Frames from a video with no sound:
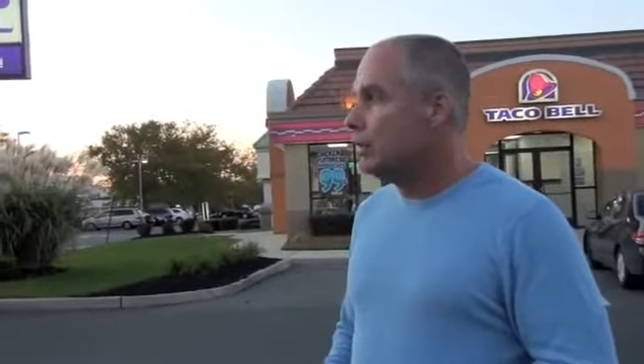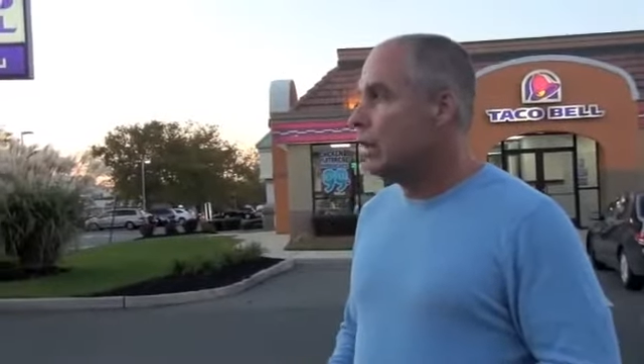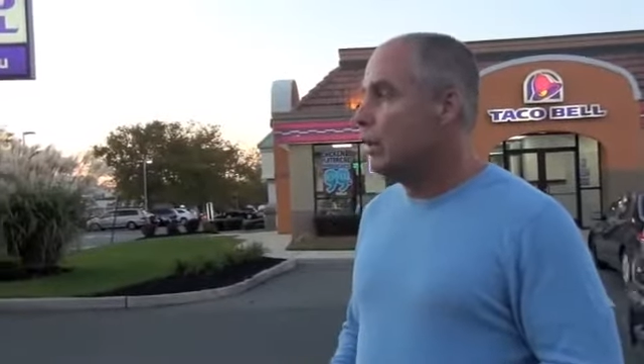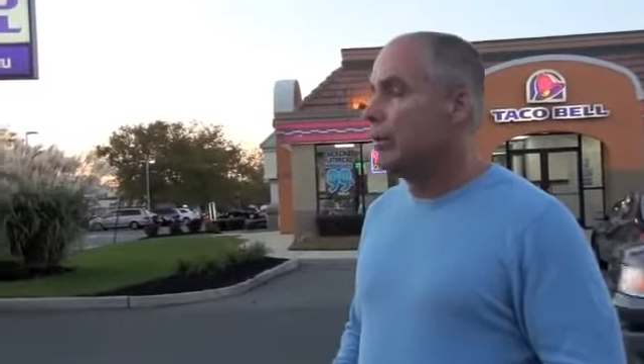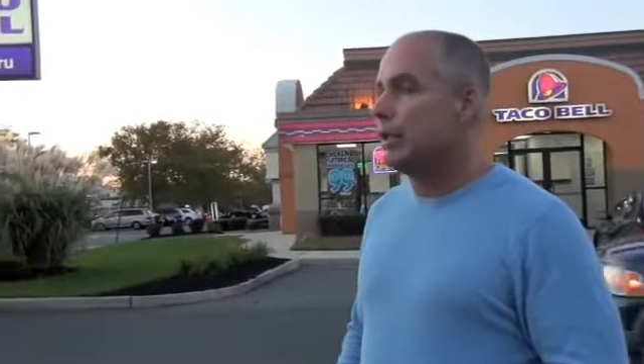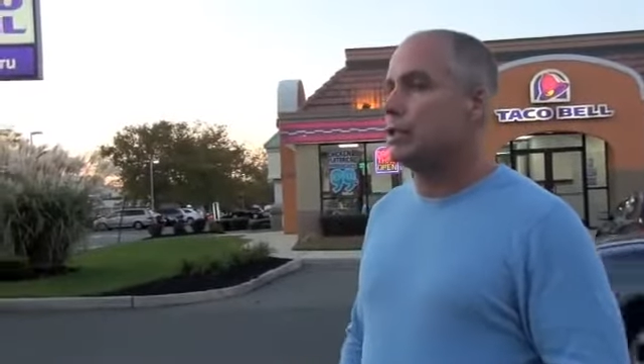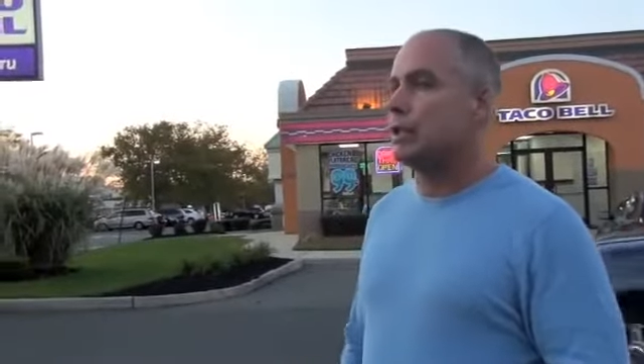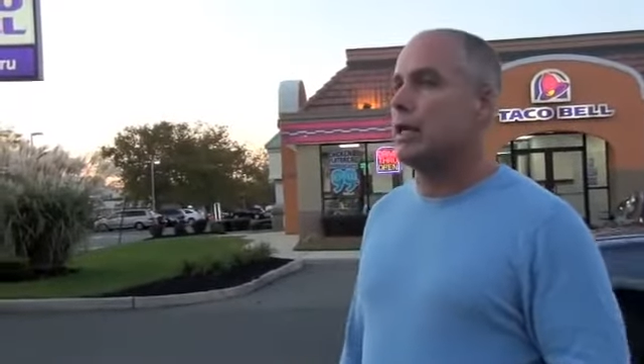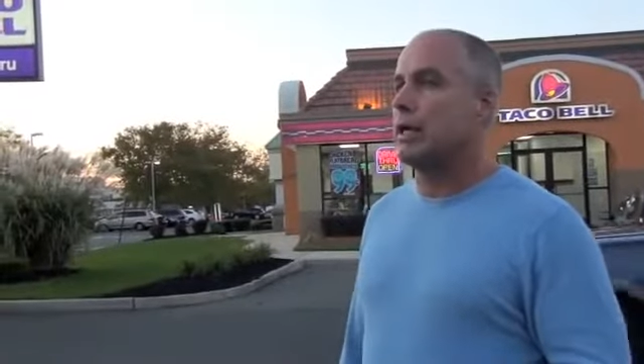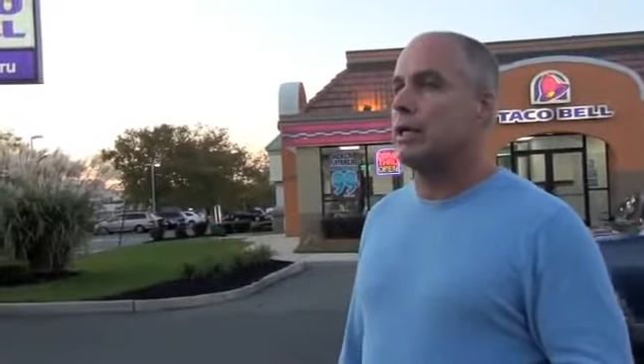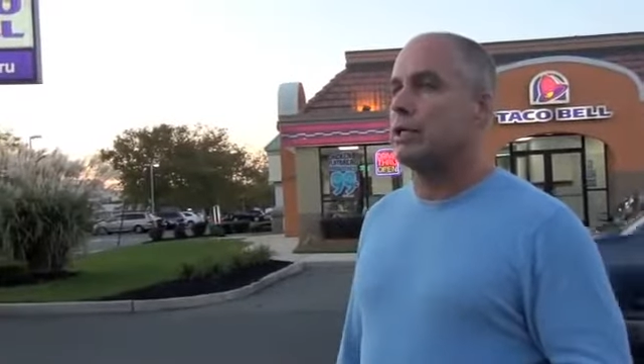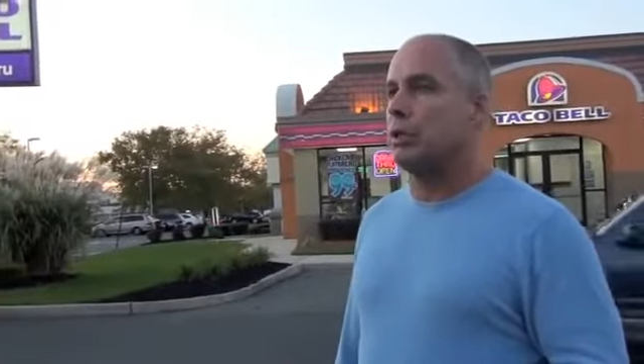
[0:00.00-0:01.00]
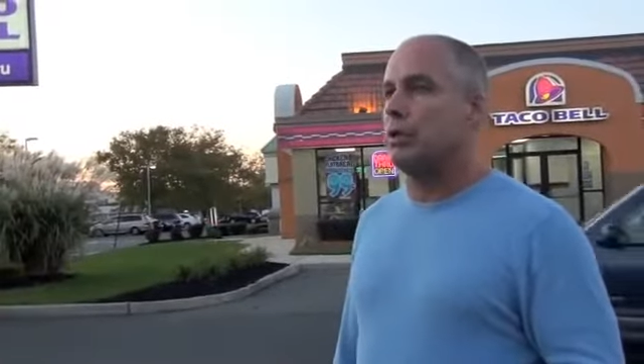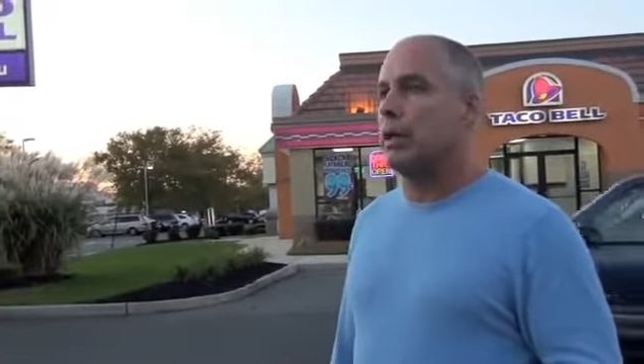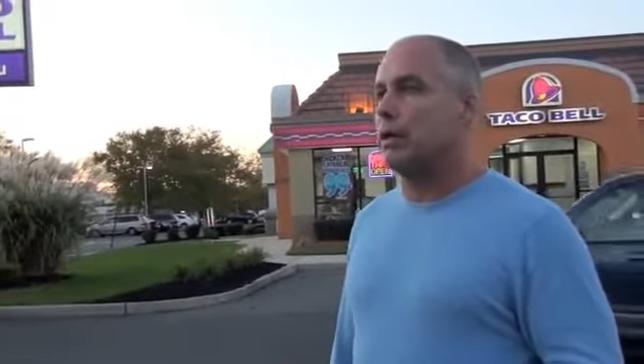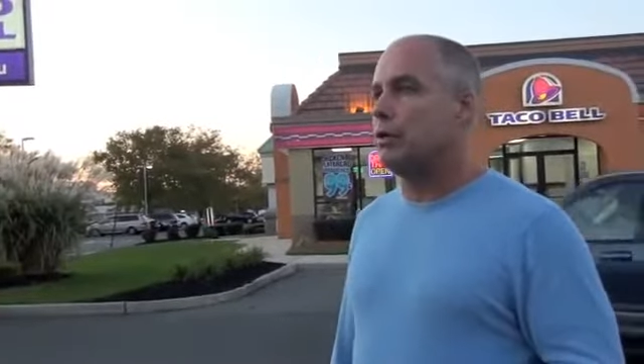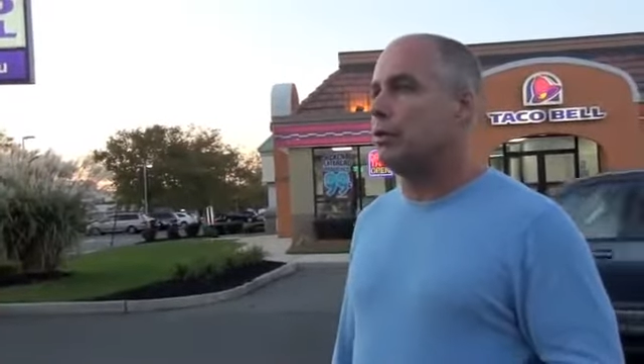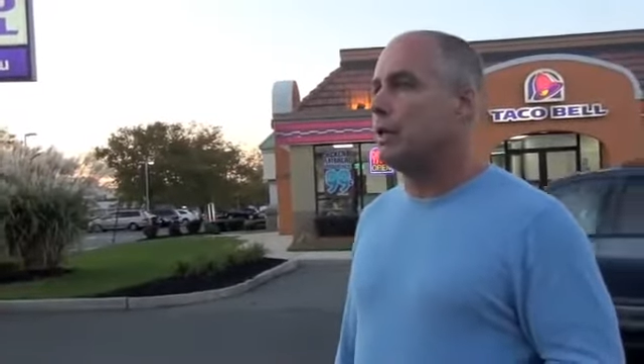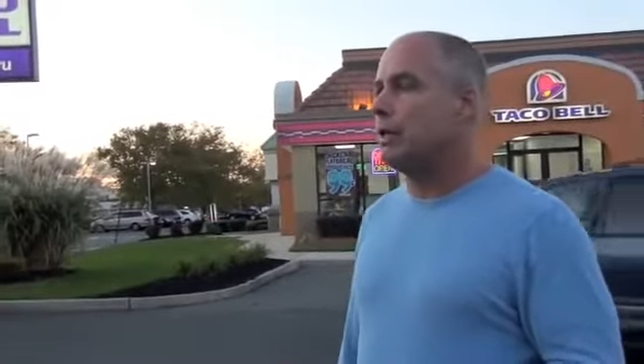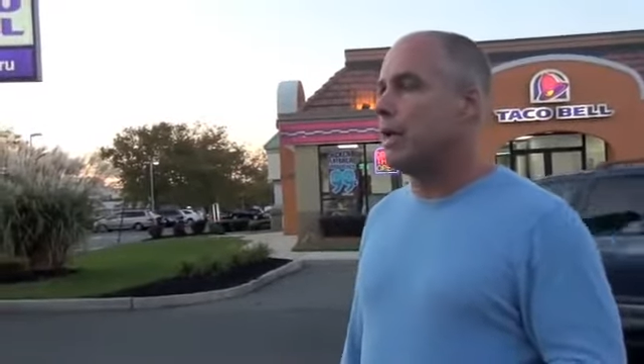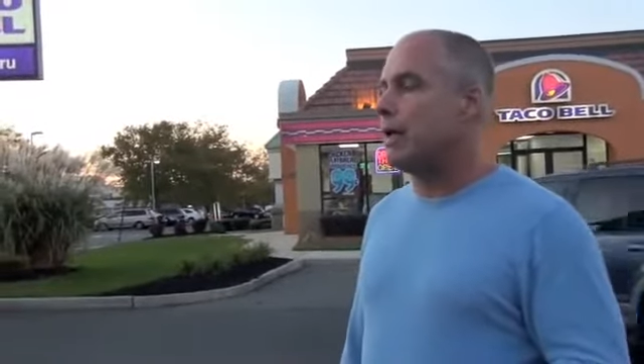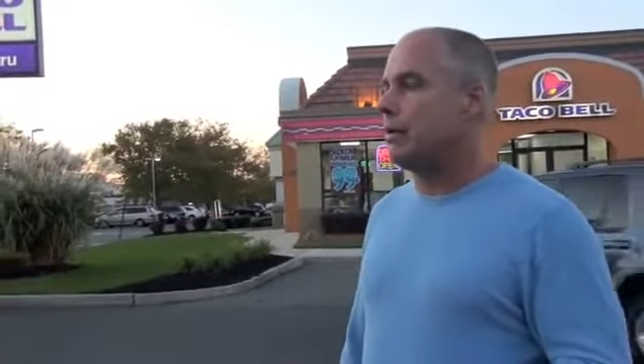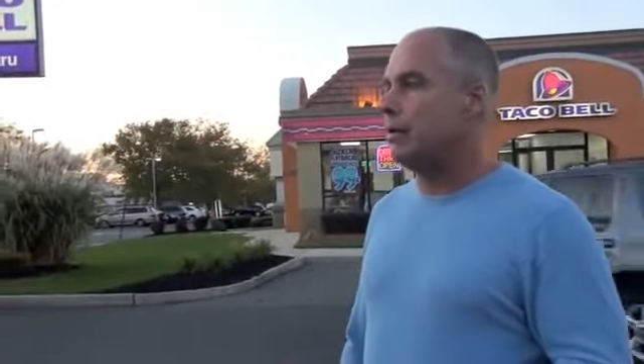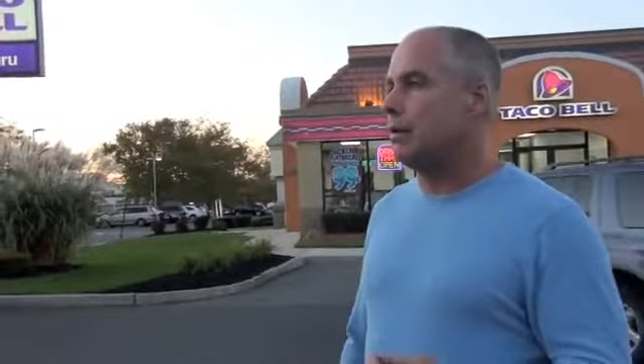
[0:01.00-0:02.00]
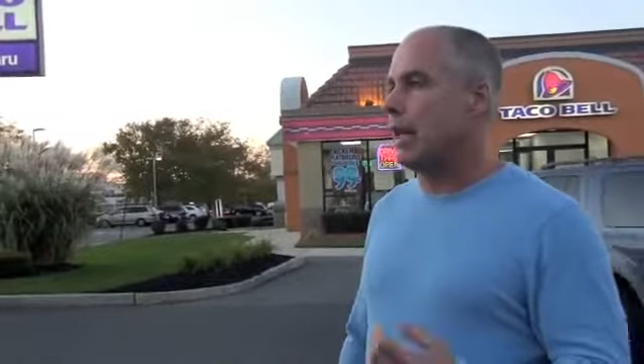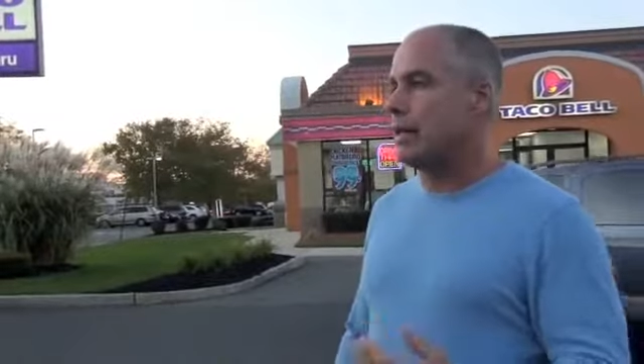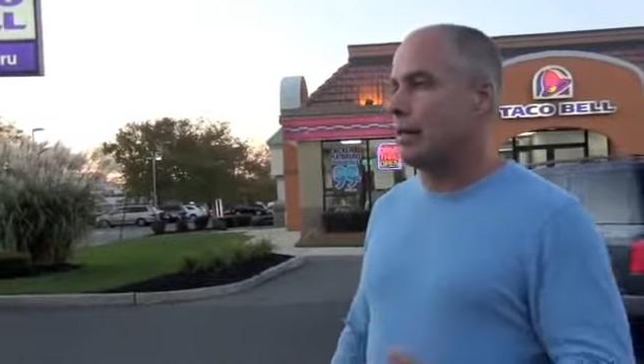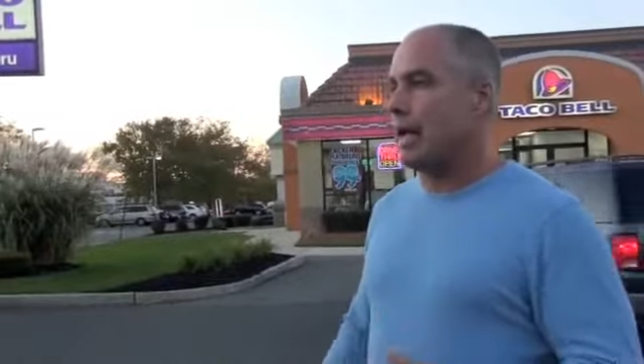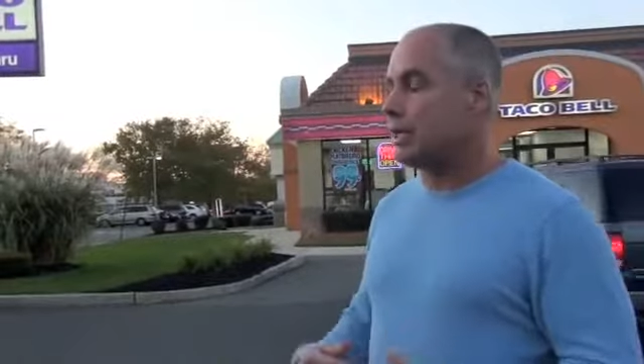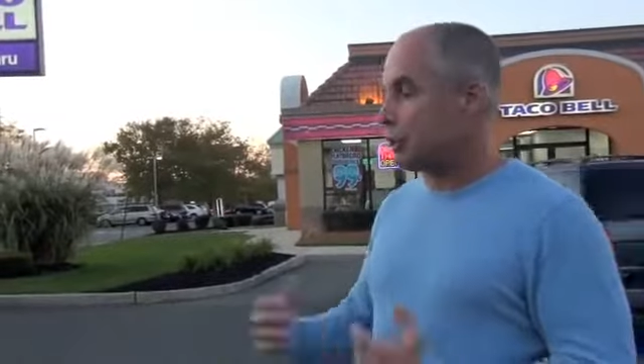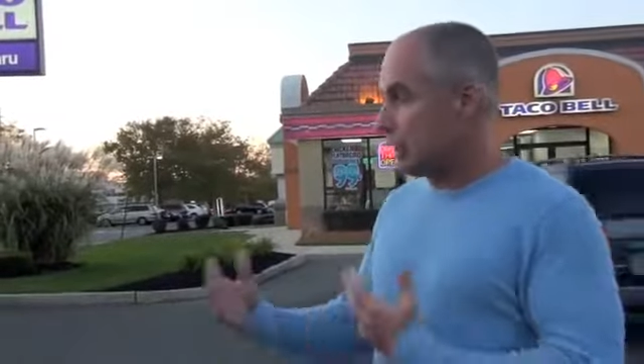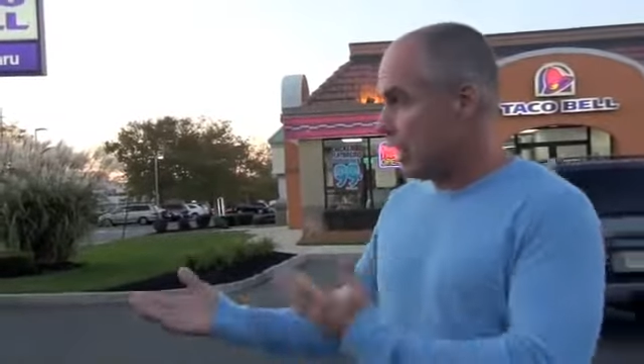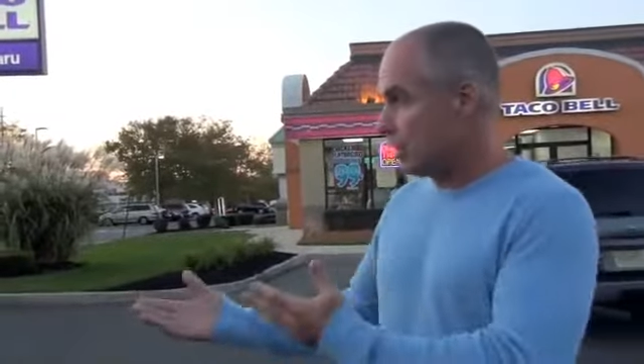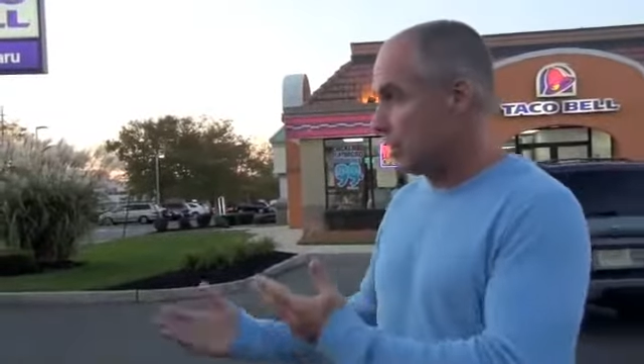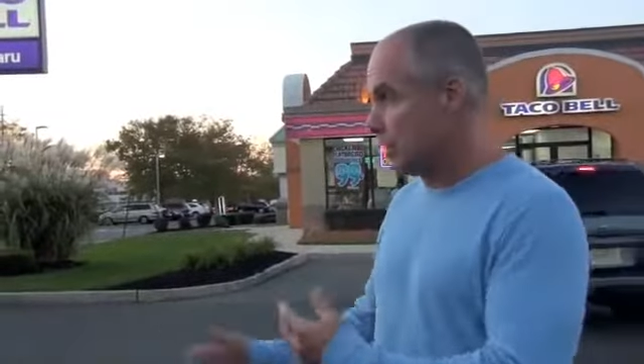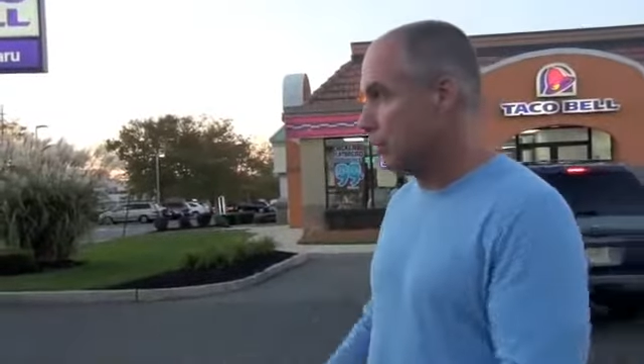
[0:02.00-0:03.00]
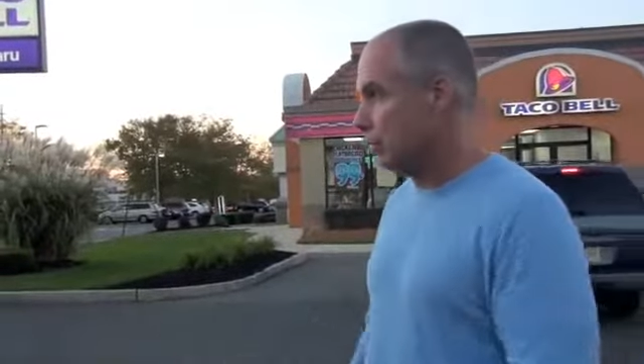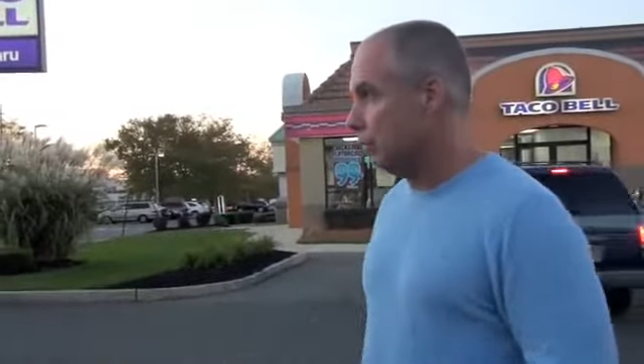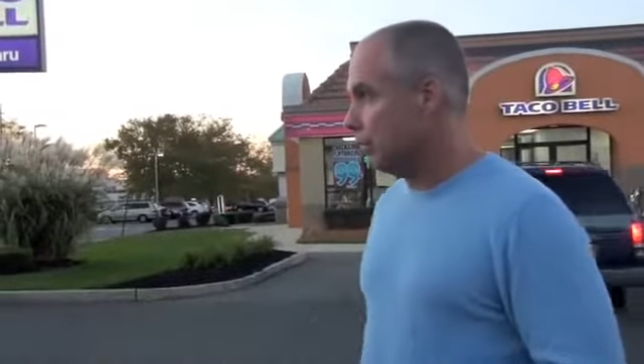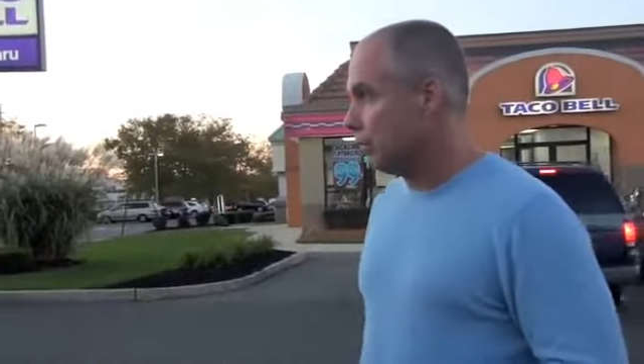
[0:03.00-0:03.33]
You know, and it's like, and so like you can get that latched onto you.